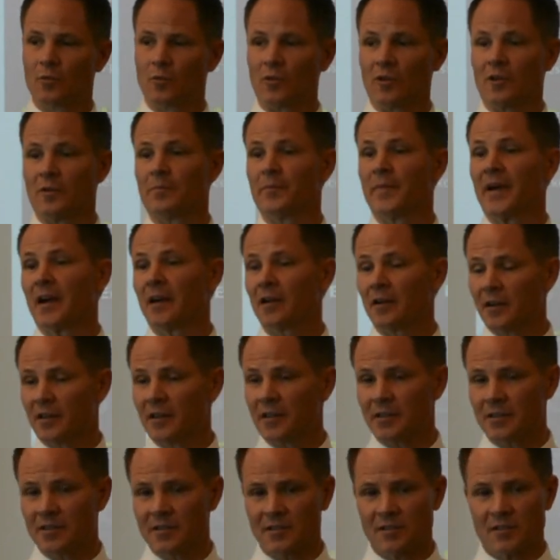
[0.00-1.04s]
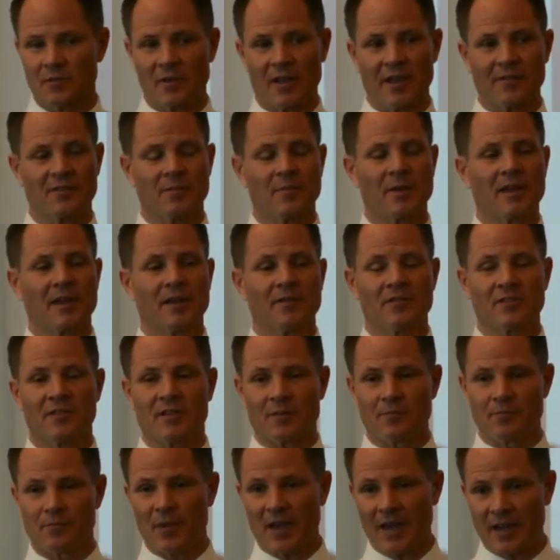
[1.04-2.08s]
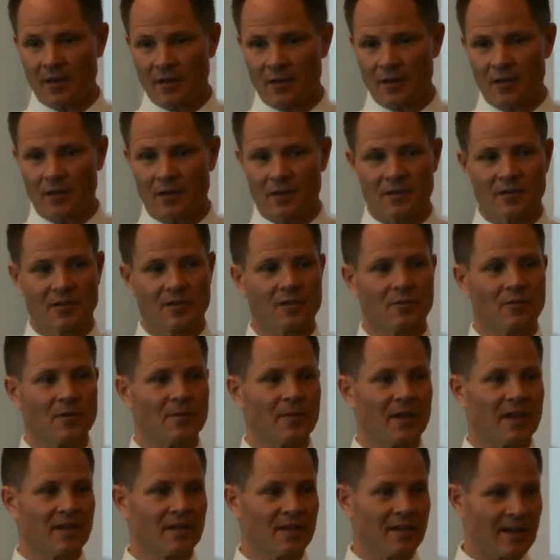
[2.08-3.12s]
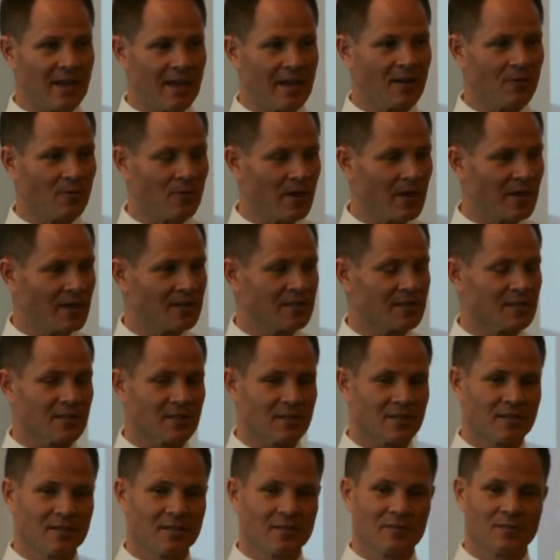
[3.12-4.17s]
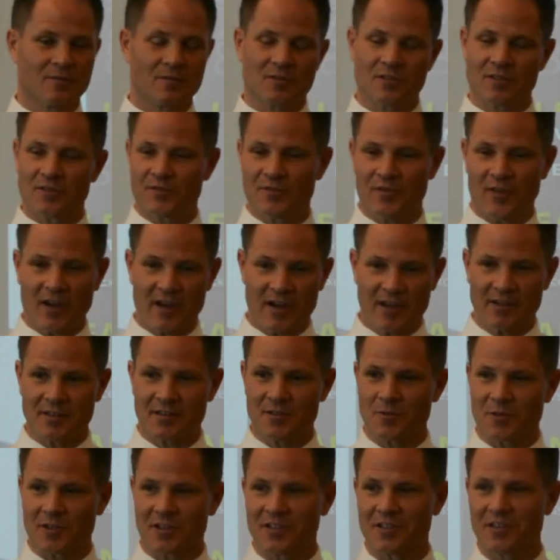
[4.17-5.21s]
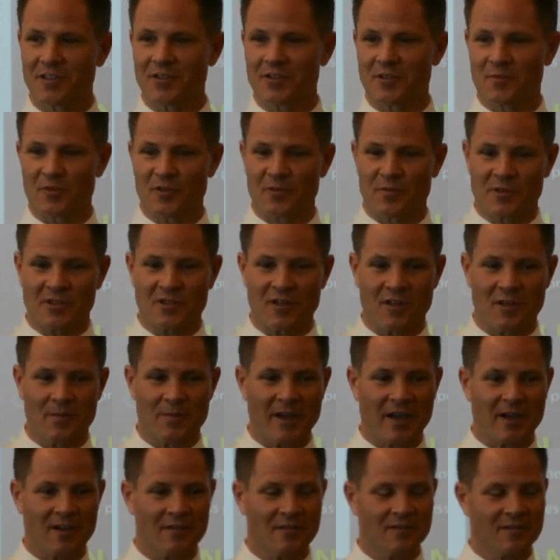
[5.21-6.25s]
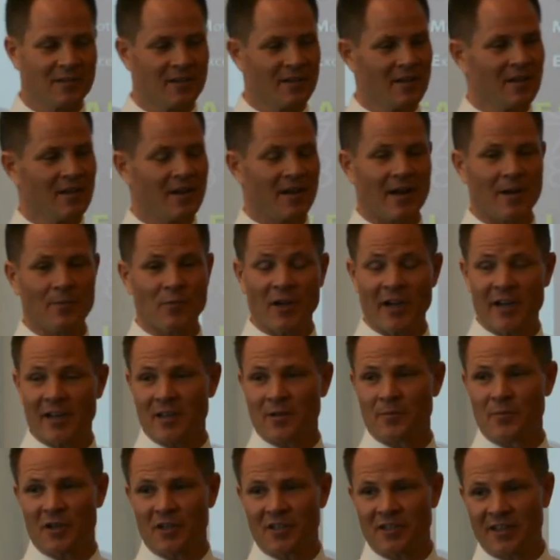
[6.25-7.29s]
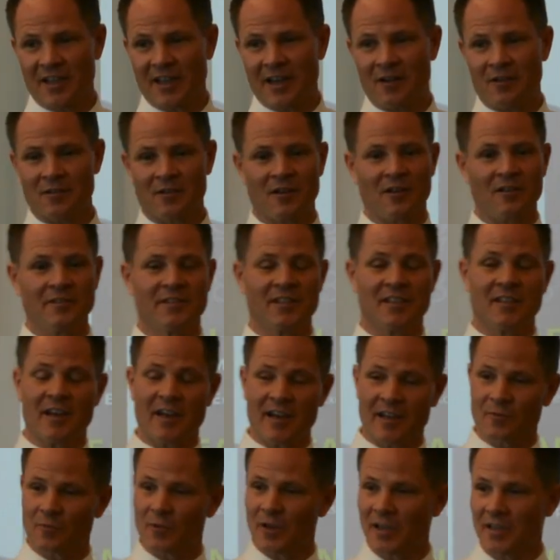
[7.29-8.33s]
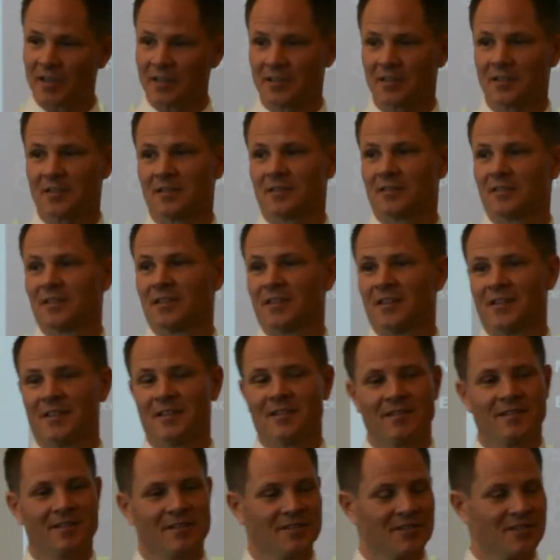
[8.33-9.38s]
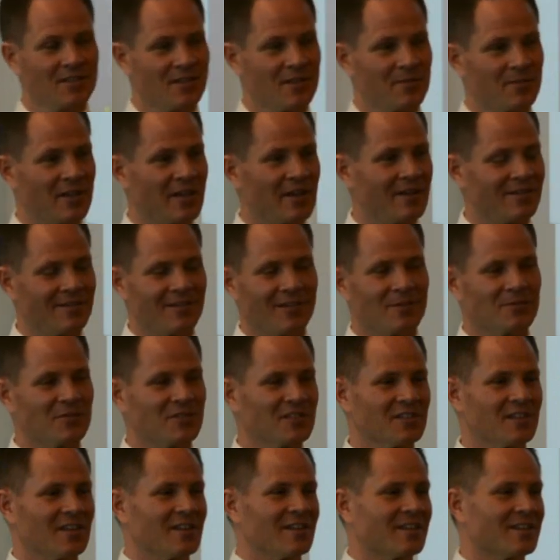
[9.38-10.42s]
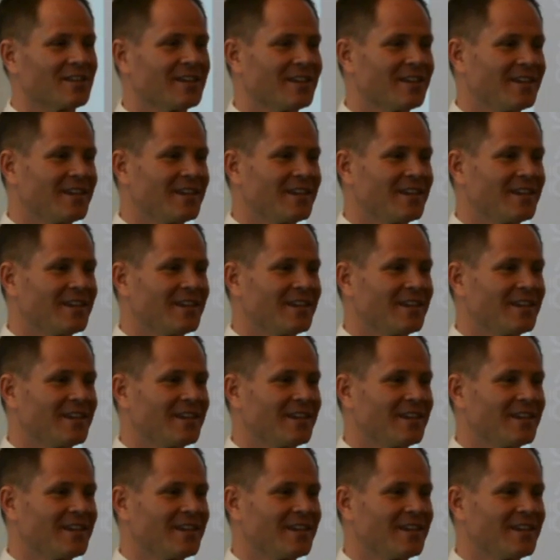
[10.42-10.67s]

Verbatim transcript: We're Americans, we have to make everything better, so we made it eight ways, which is fine. That's what continuous improvement's all about. I'm writing a book now called The Nine Ways, it's going to be up. I'm just kidding.